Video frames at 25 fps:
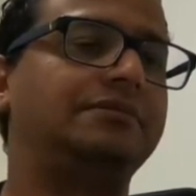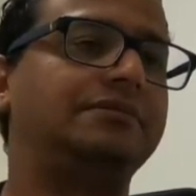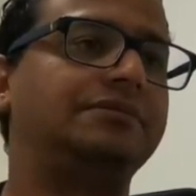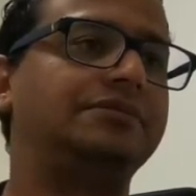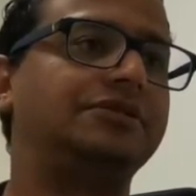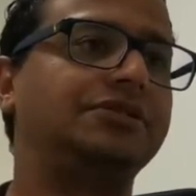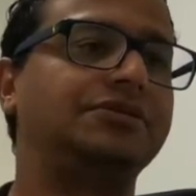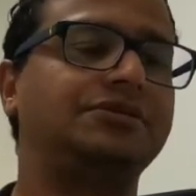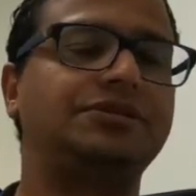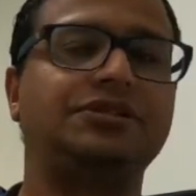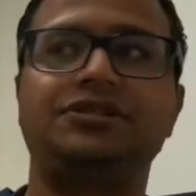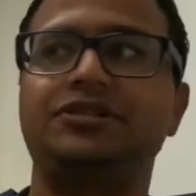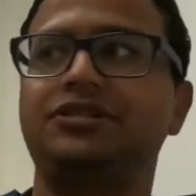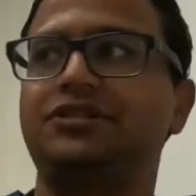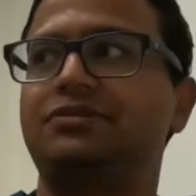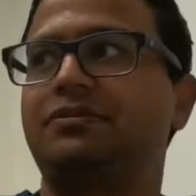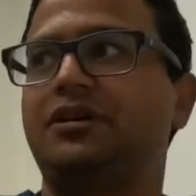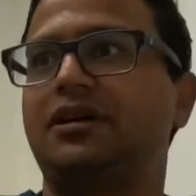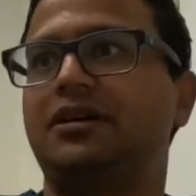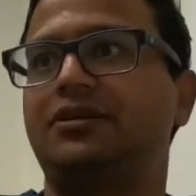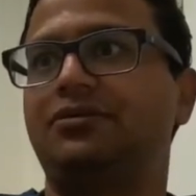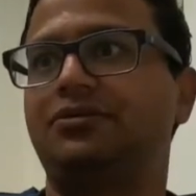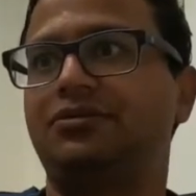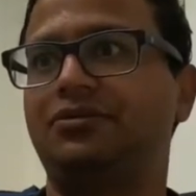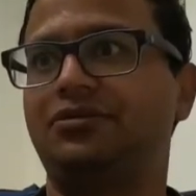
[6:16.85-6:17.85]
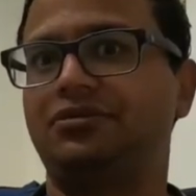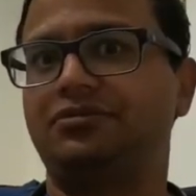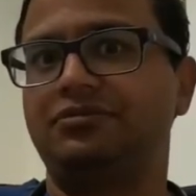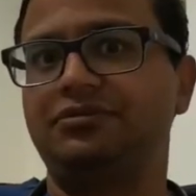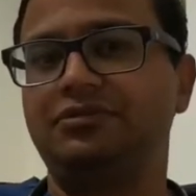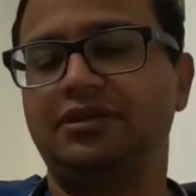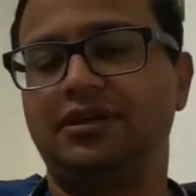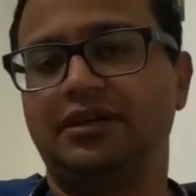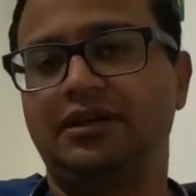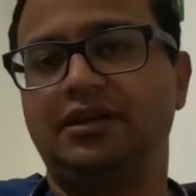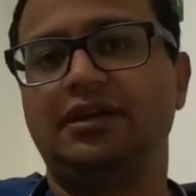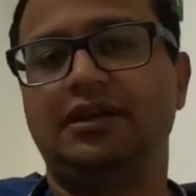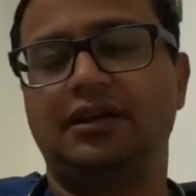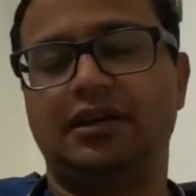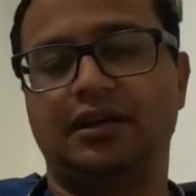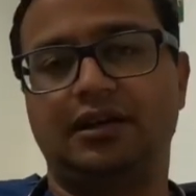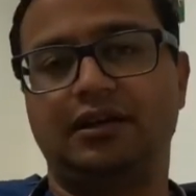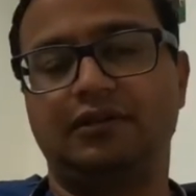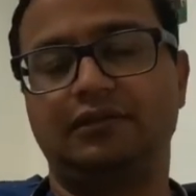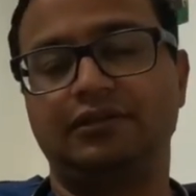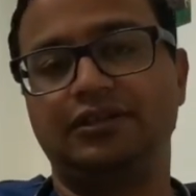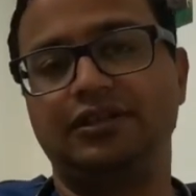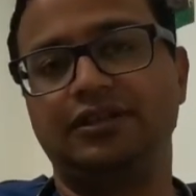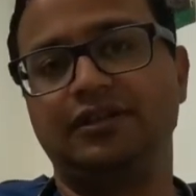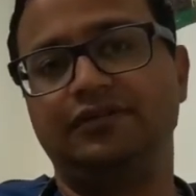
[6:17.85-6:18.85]
So this is my room, and
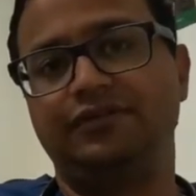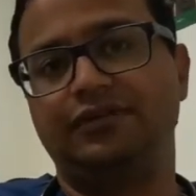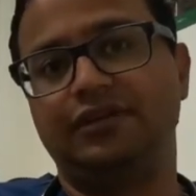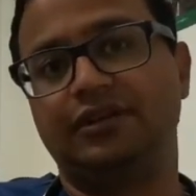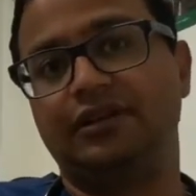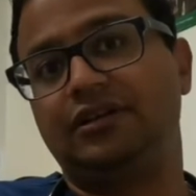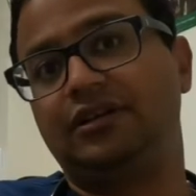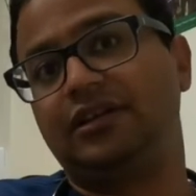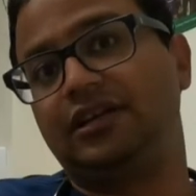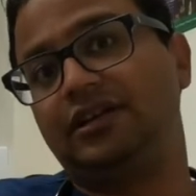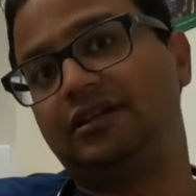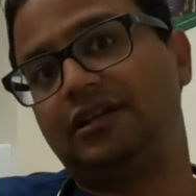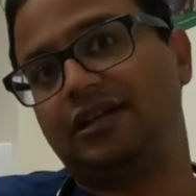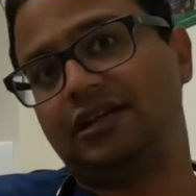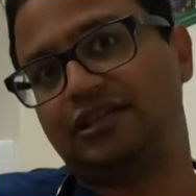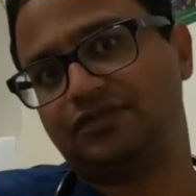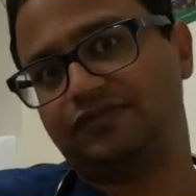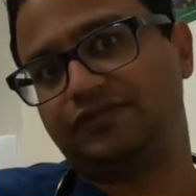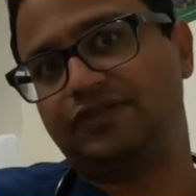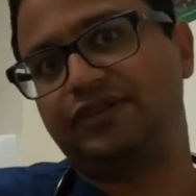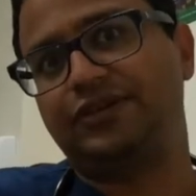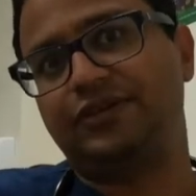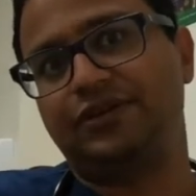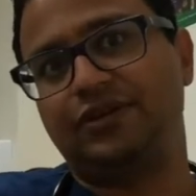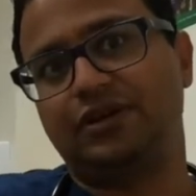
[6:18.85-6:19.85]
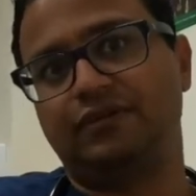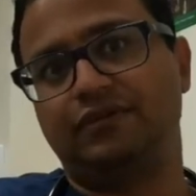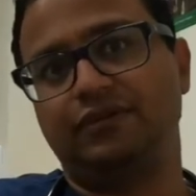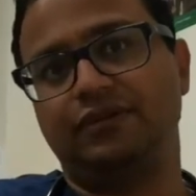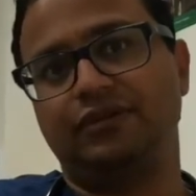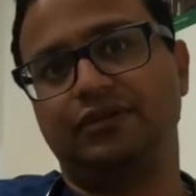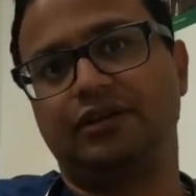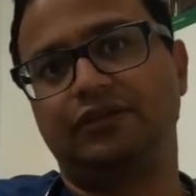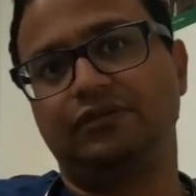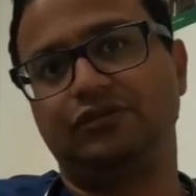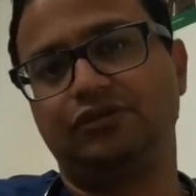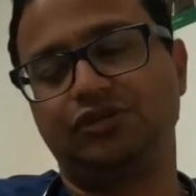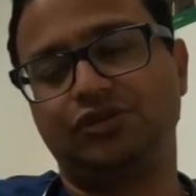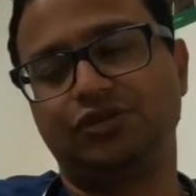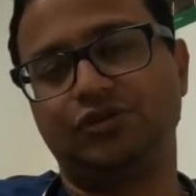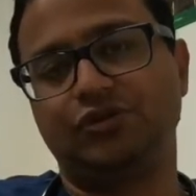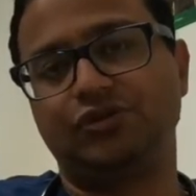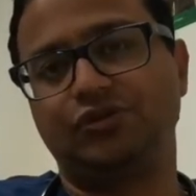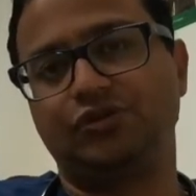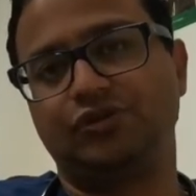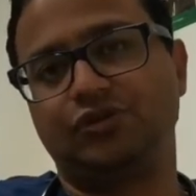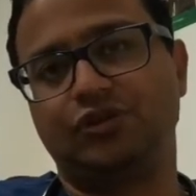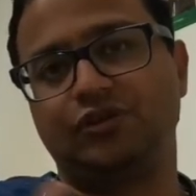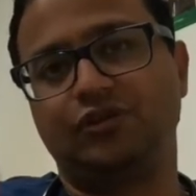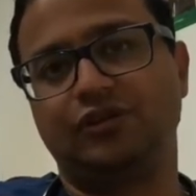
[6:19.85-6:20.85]
I'll give in next video I will show
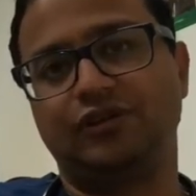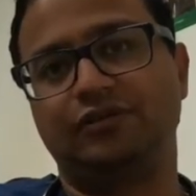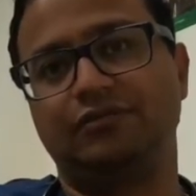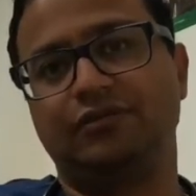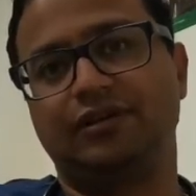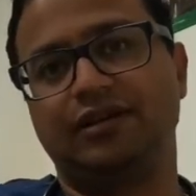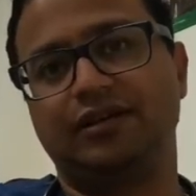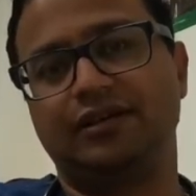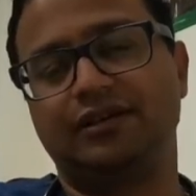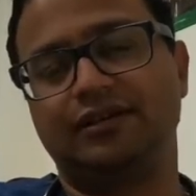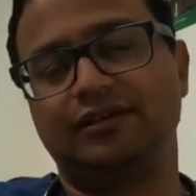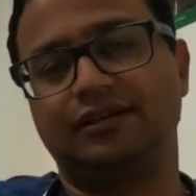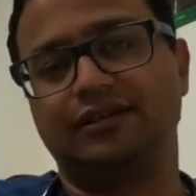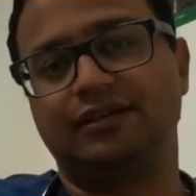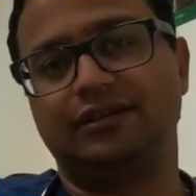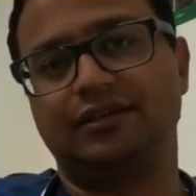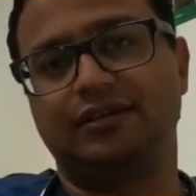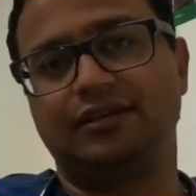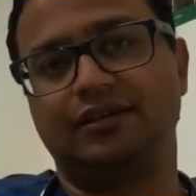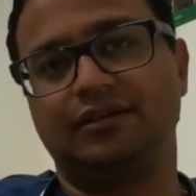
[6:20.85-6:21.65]
you around my clinic,